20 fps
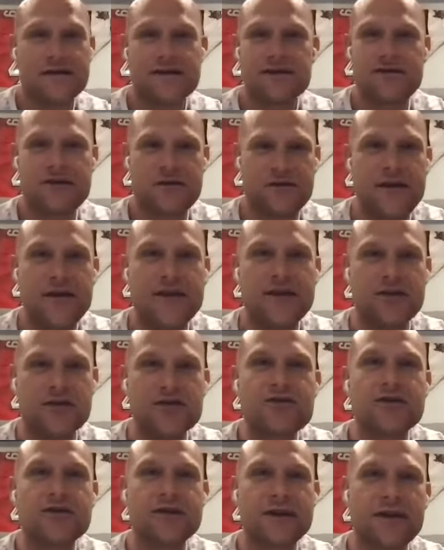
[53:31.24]
Shafiq, you
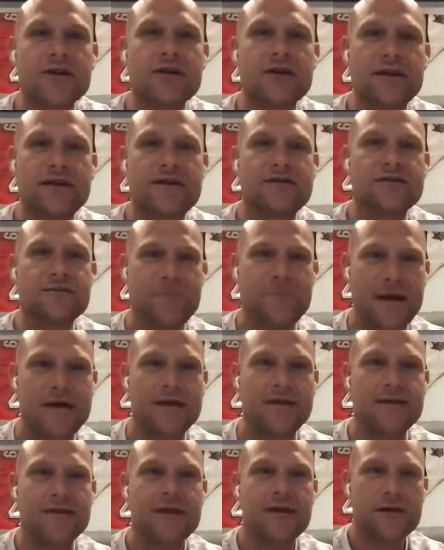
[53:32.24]
should literally
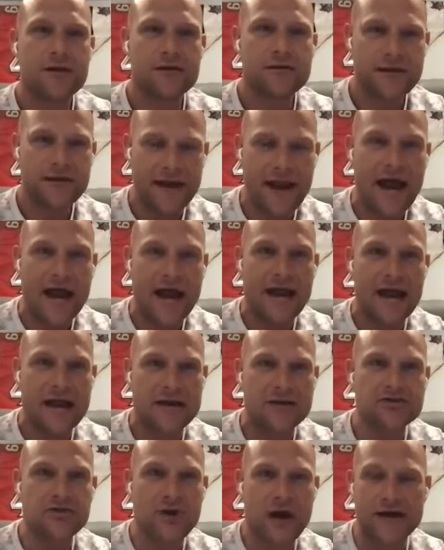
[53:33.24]
spend today
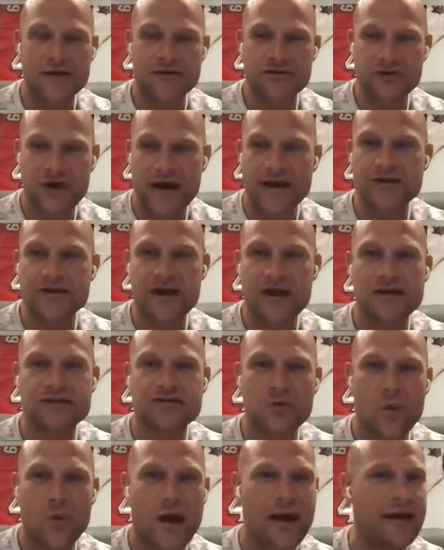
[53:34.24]
and try to strategize
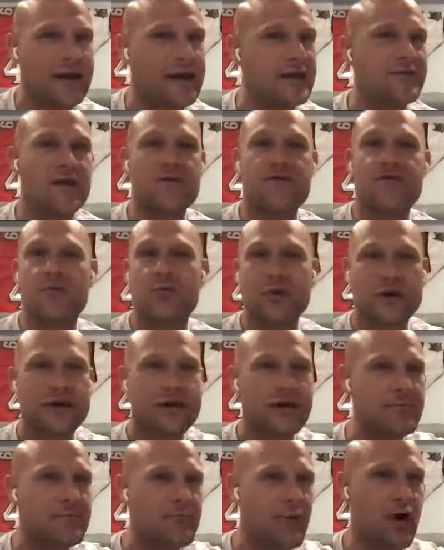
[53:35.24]
away, even if you're bringing
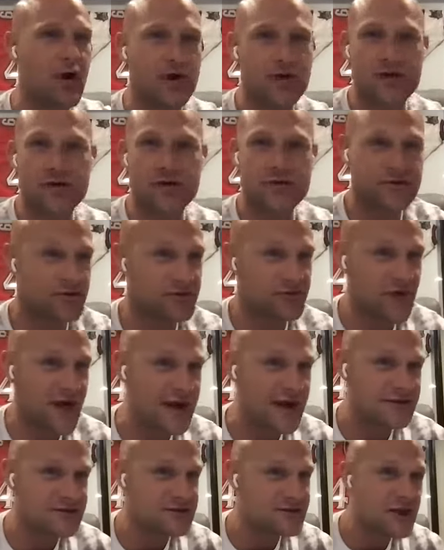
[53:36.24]
in partners or
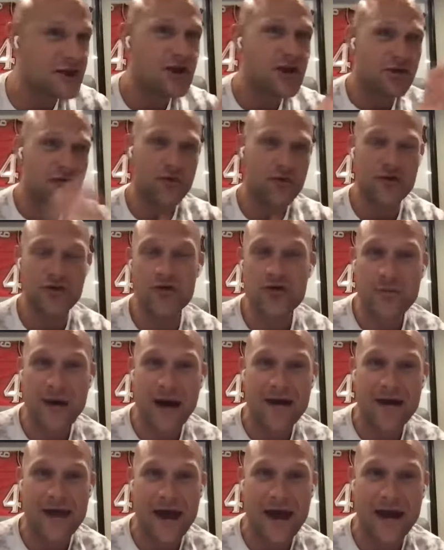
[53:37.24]
friends, for you to
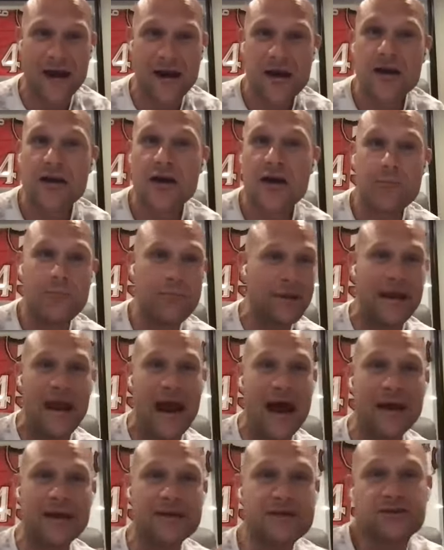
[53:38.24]
buy that be
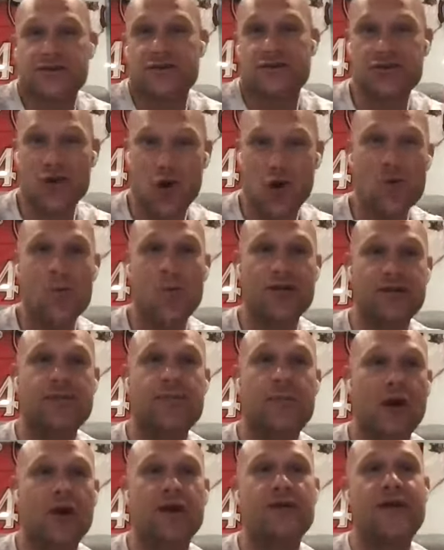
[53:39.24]
honest, show him what the
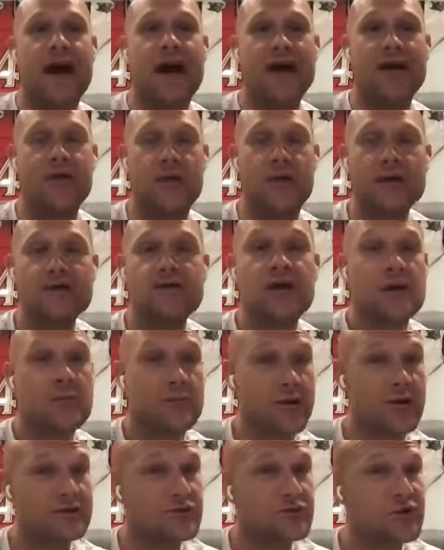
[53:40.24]
market value is,
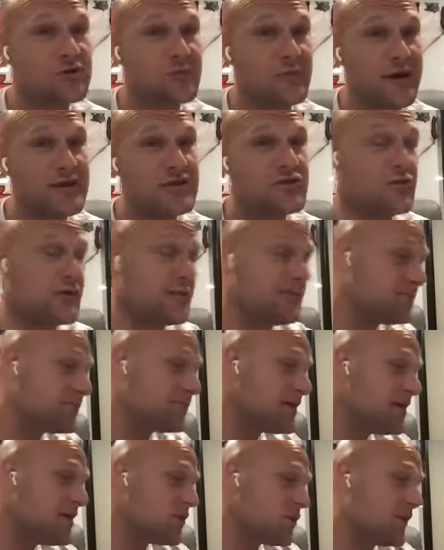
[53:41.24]
but also explain to him
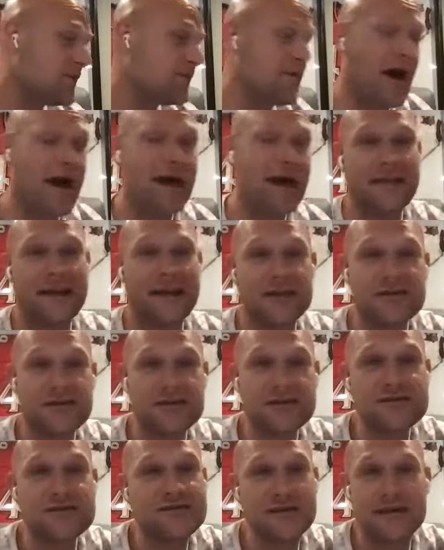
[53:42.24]
with
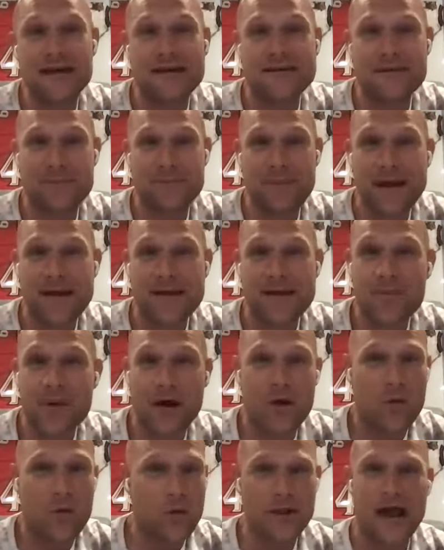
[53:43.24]
violations is a pain in the
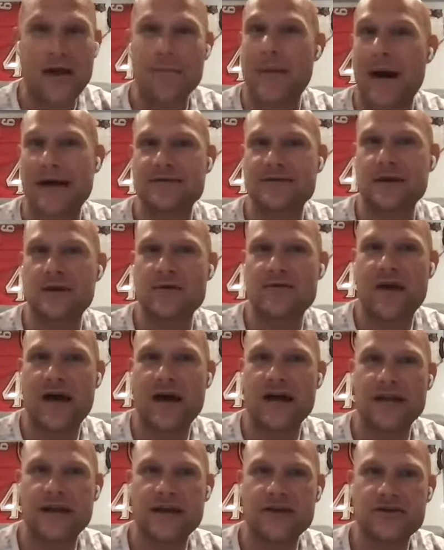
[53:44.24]
butt. Will I buy something with
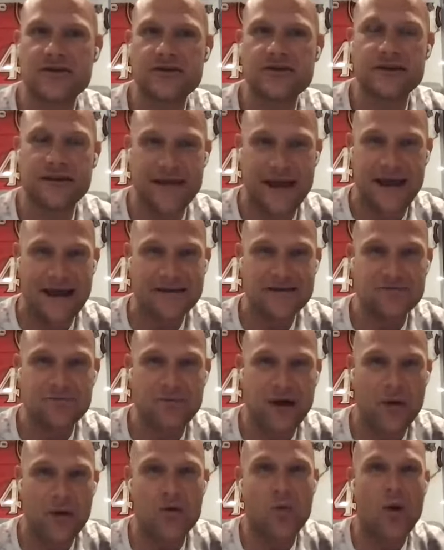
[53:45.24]
violations? Yes,
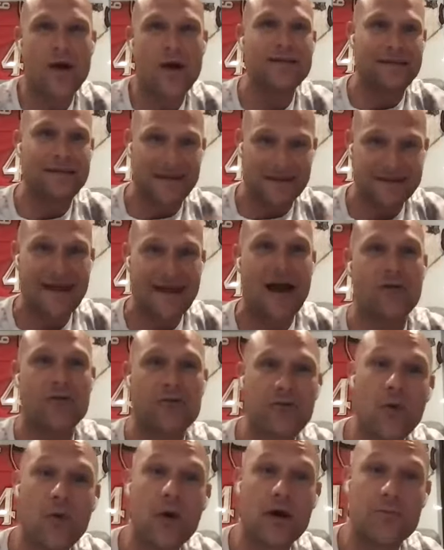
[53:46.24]
but I would want a discount
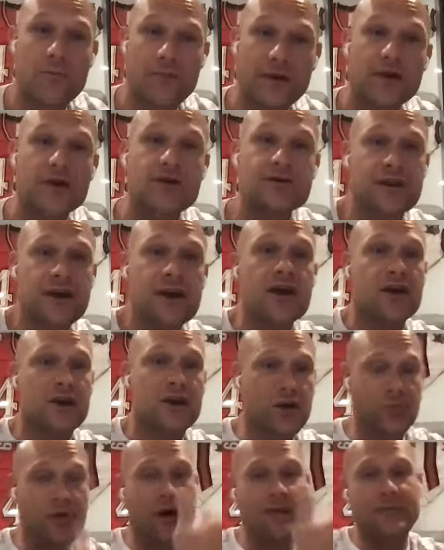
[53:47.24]
for it because
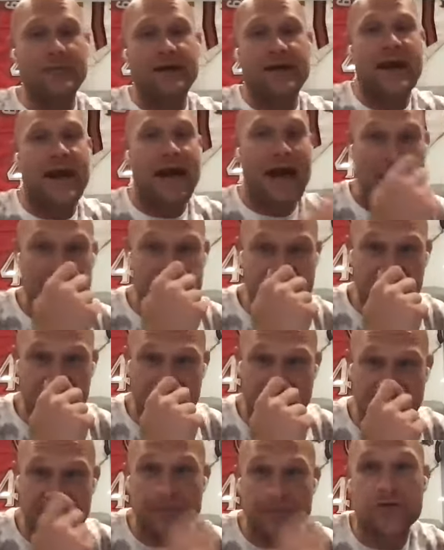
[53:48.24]
you're probably going to have to
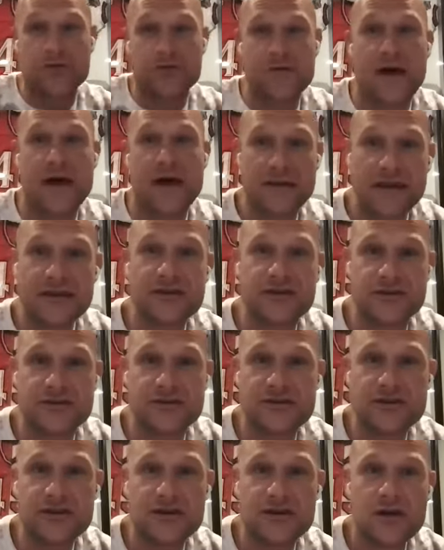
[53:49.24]
clean up those
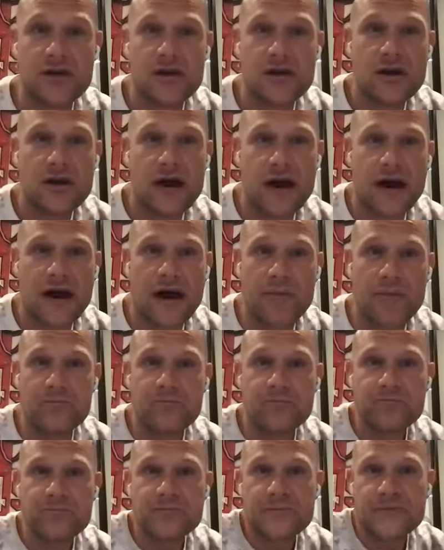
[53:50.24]
violations. Um,